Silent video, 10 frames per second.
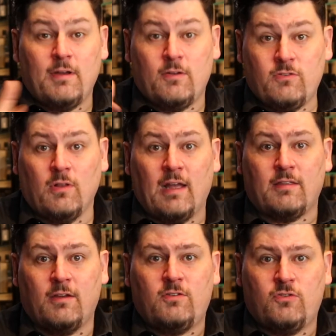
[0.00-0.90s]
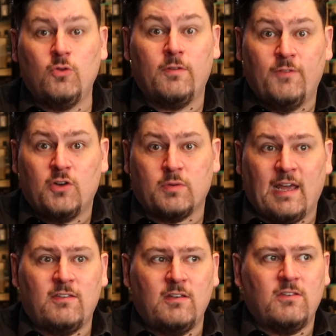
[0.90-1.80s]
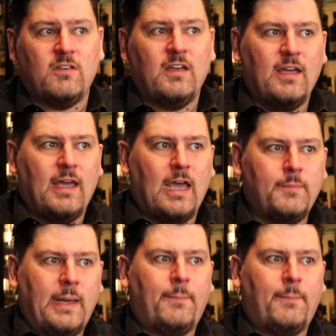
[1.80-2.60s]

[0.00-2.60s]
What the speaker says: still like to do the virtual tastings and be